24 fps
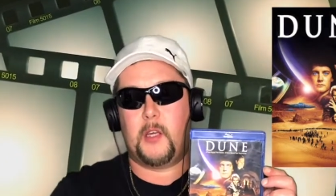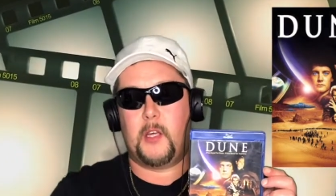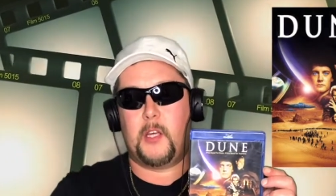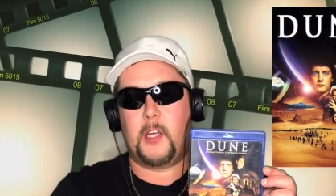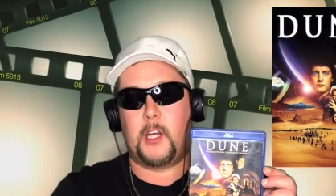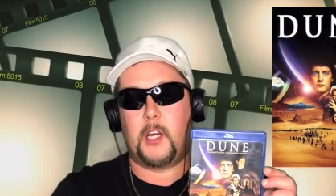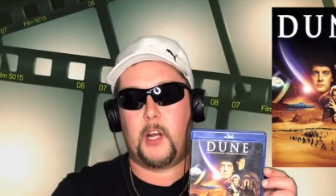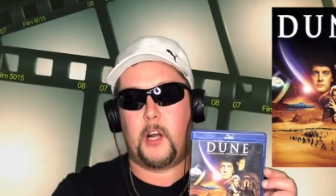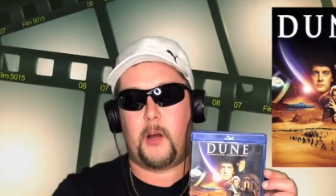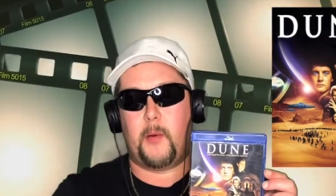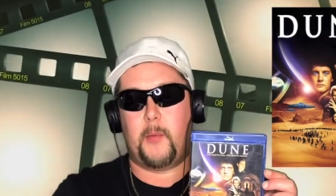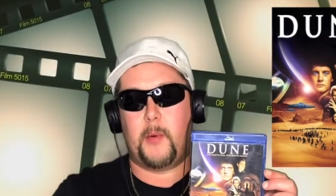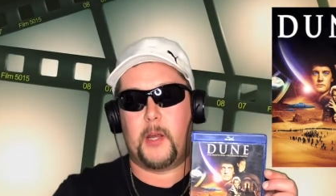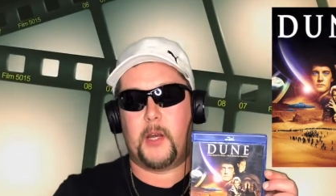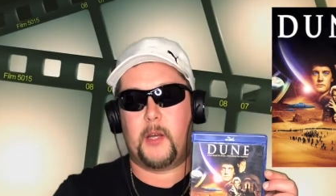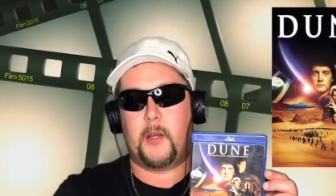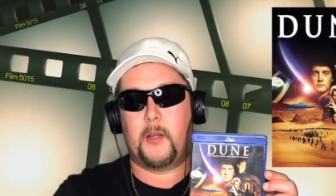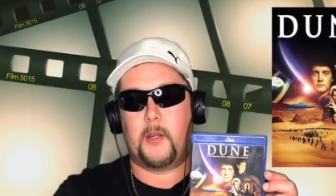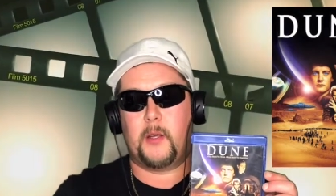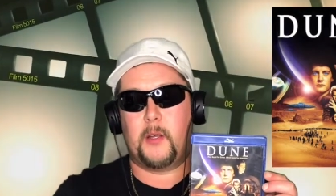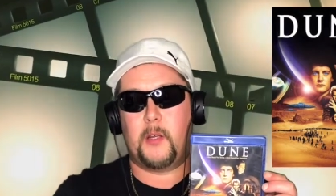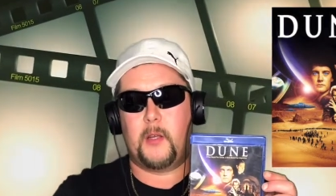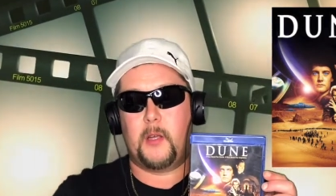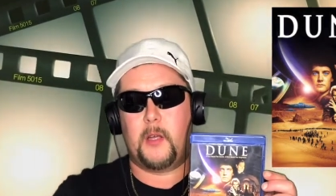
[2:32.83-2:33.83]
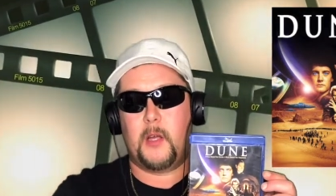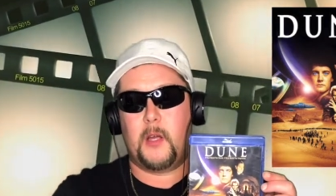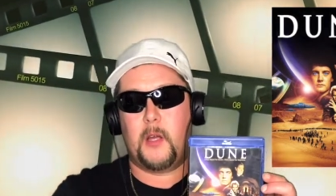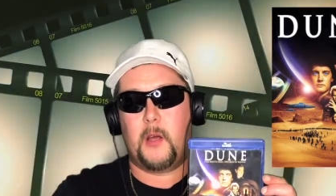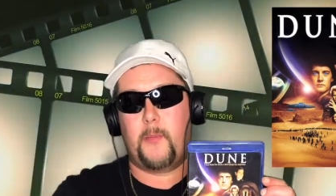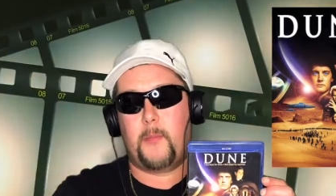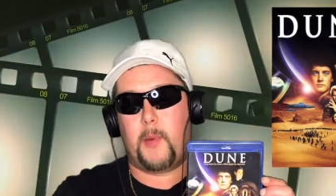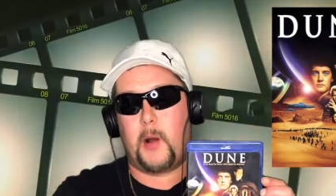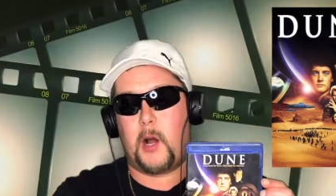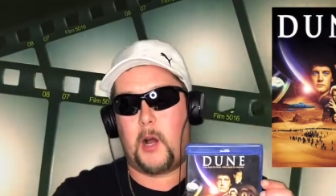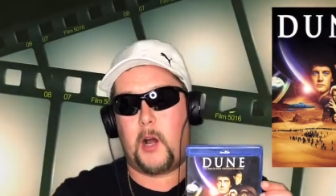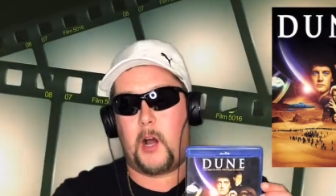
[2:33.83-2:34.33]
You know what I mean?
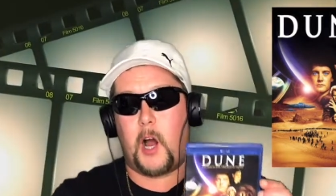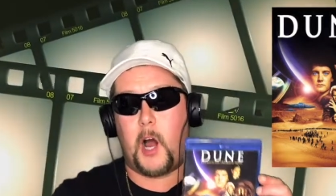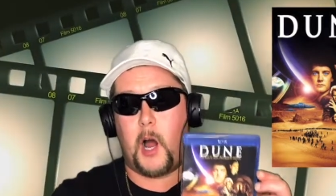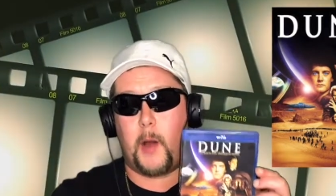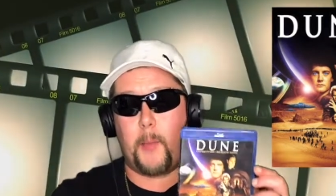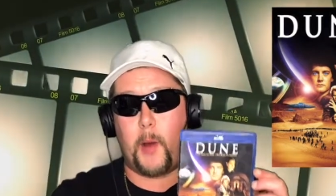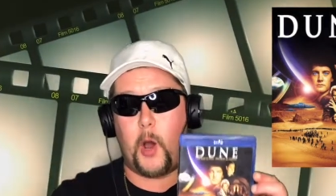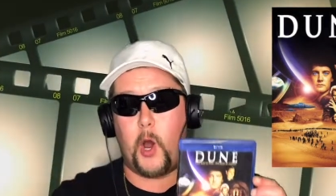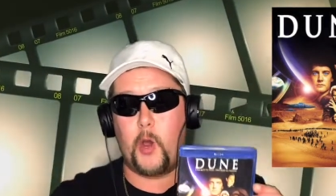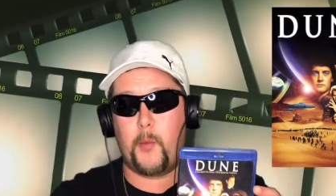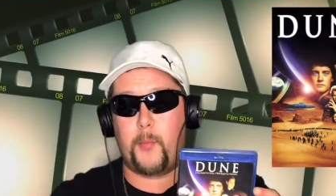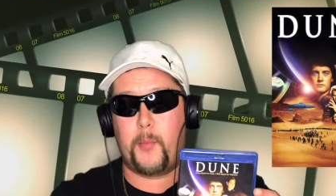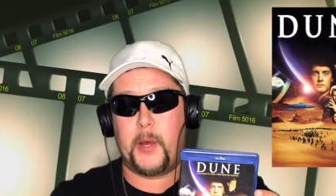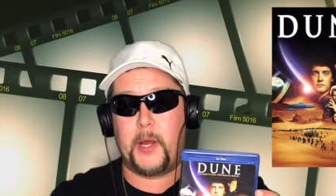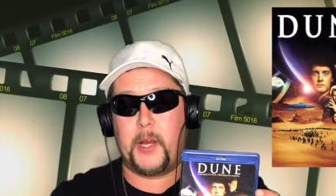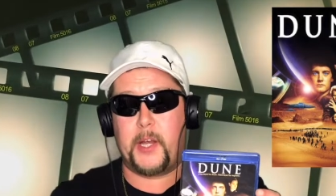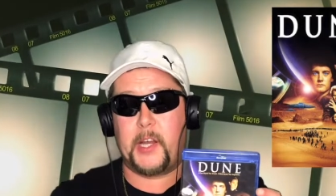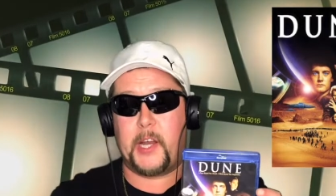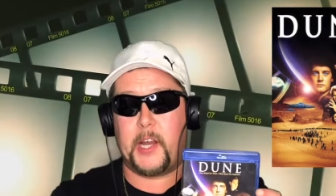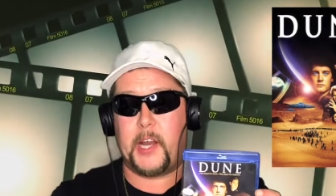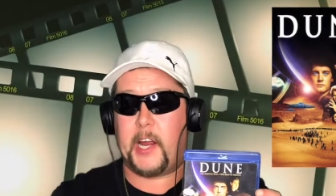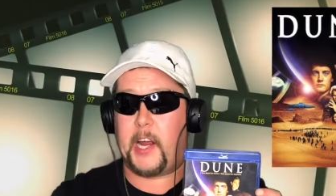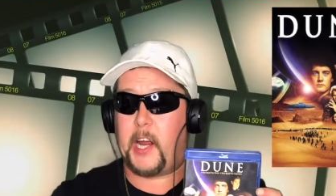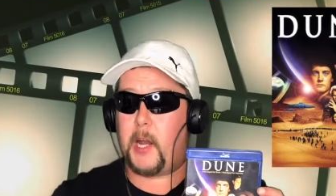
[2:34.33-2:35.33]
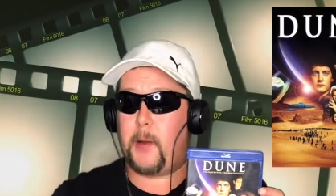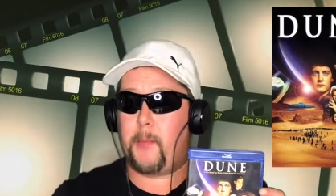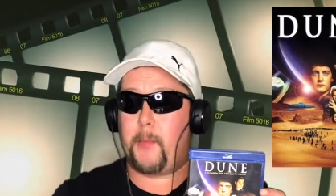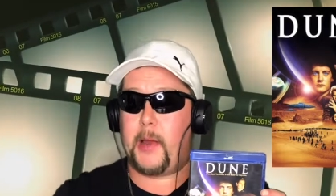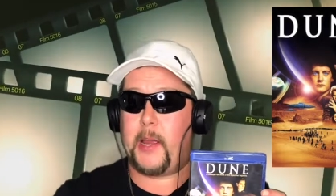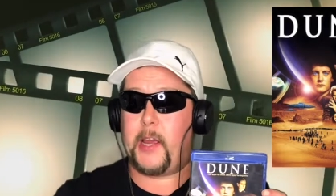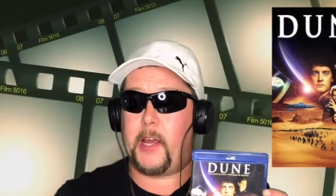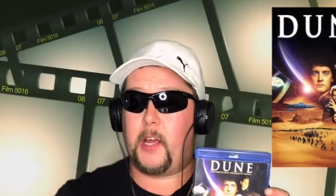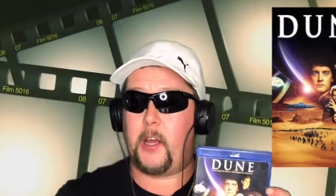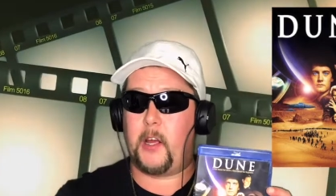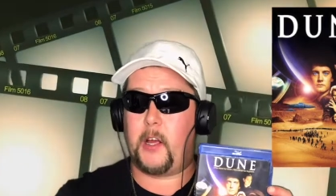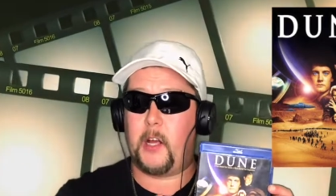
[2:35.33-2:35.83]
But I'm hoping that they're going to
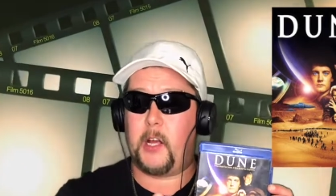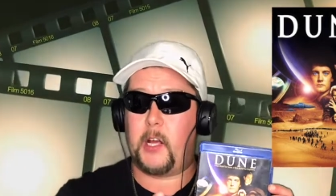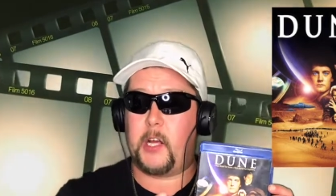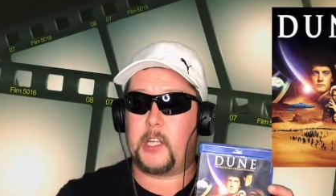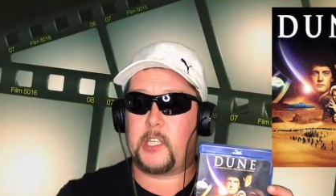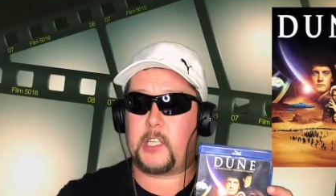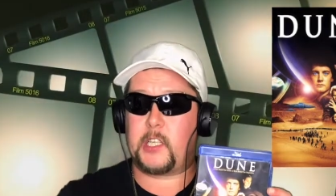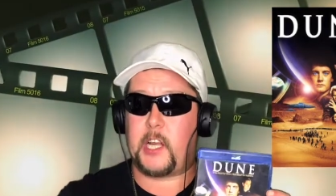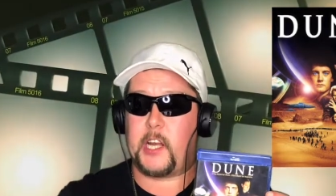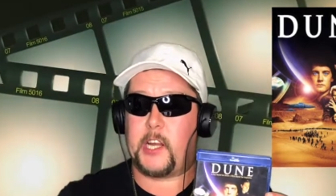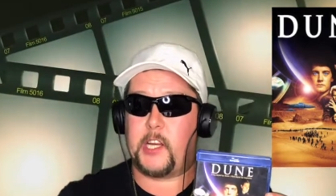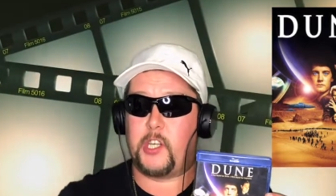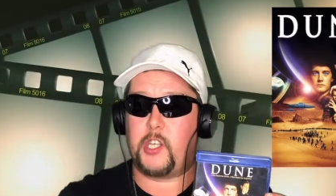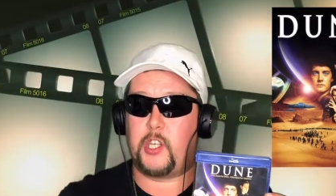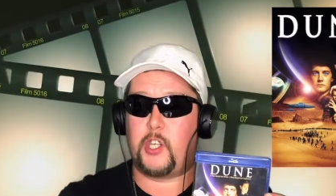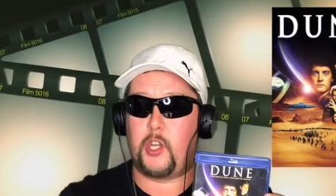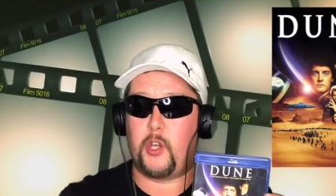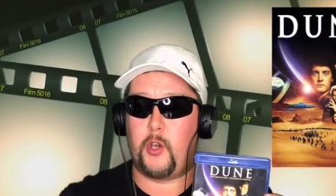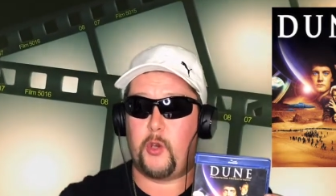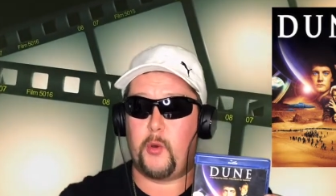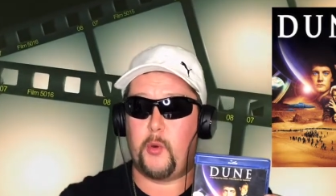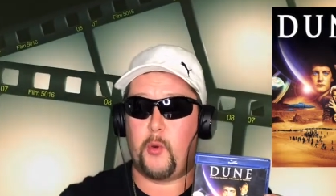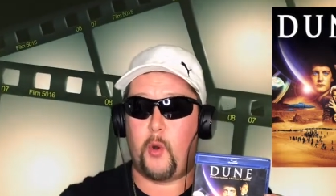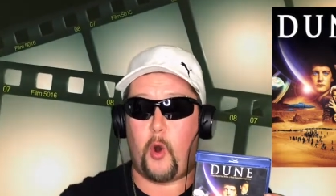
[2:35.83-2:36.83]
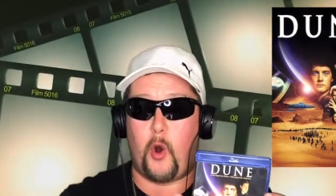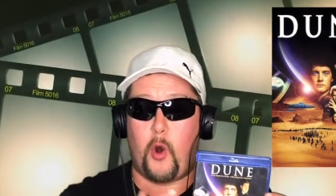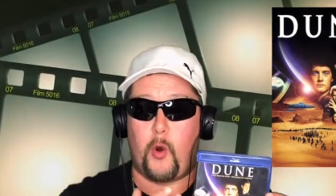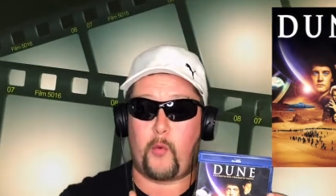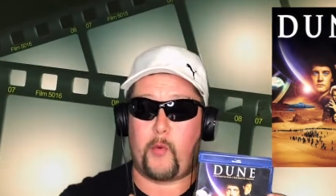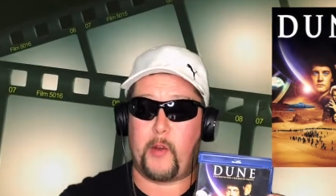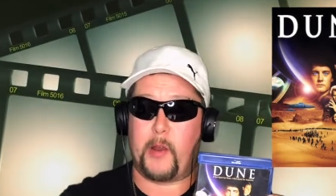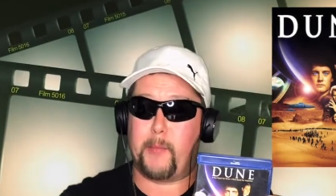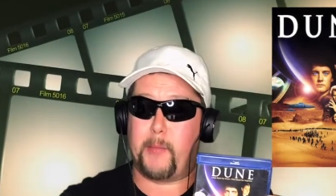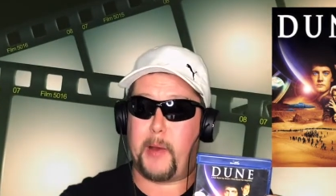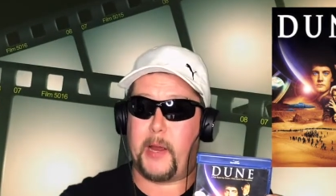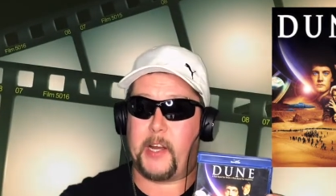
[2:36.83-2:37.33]
make a stage 2 or
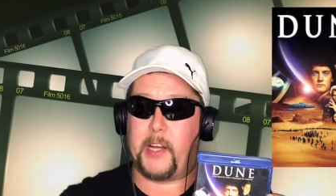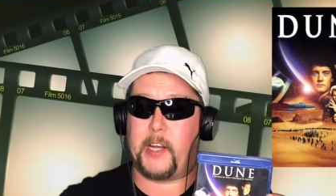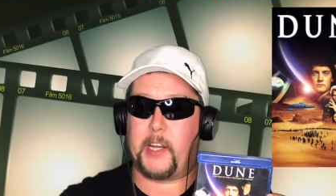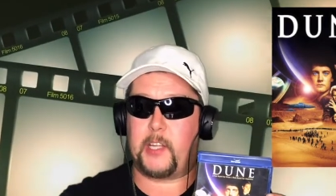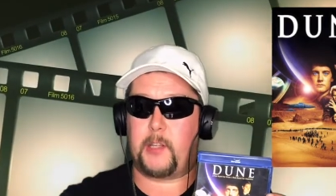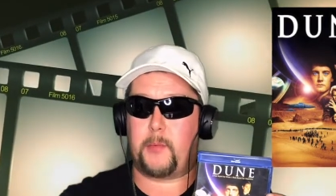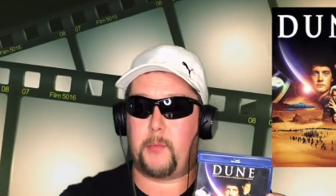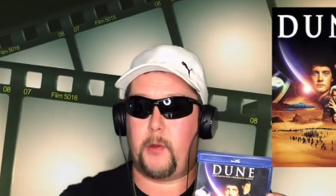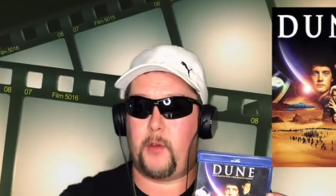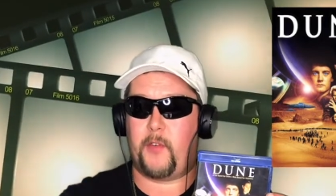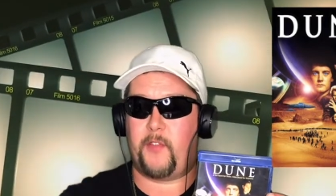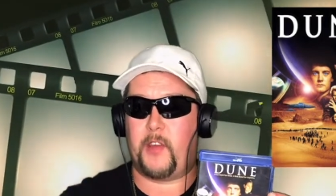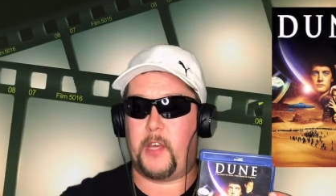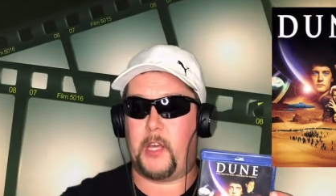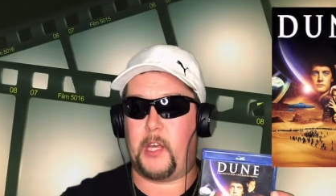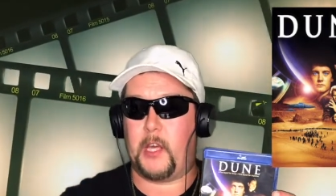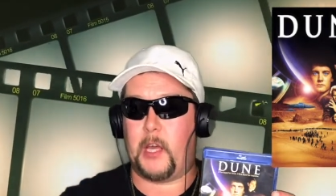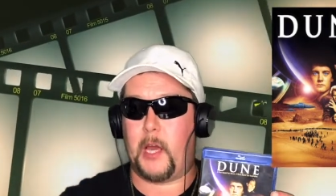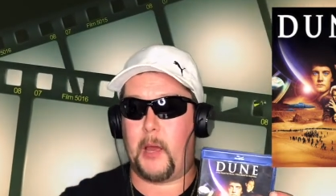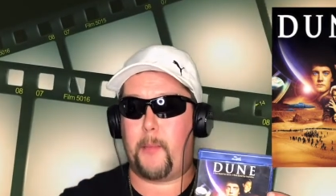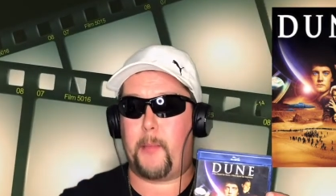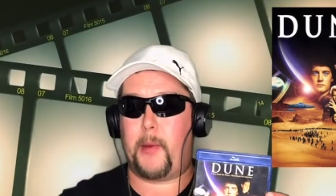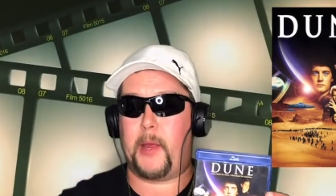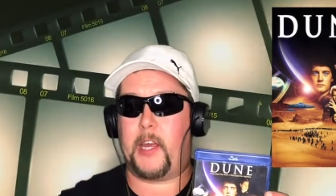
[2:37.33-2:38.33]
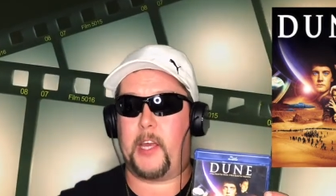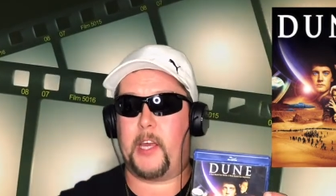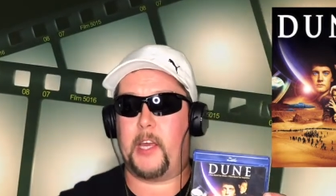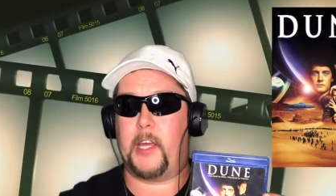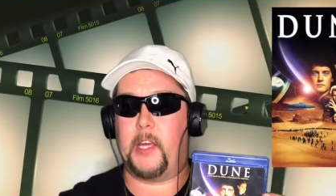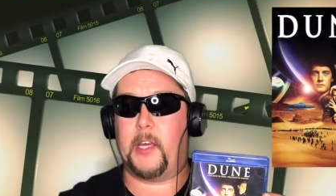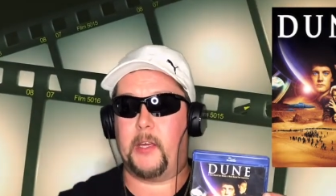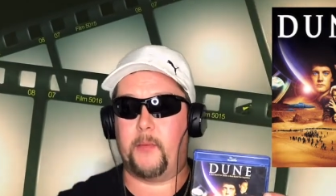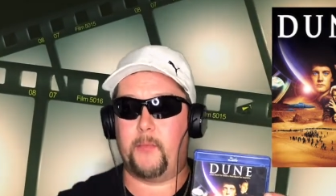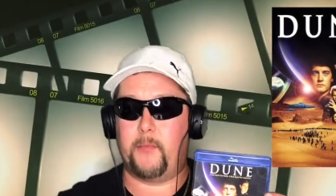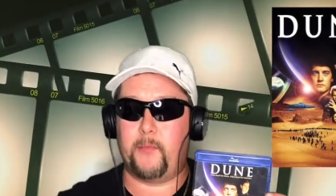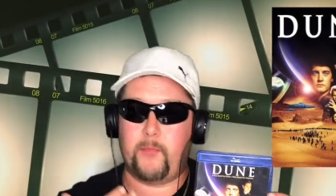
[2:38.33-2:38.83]
remake this movie and make it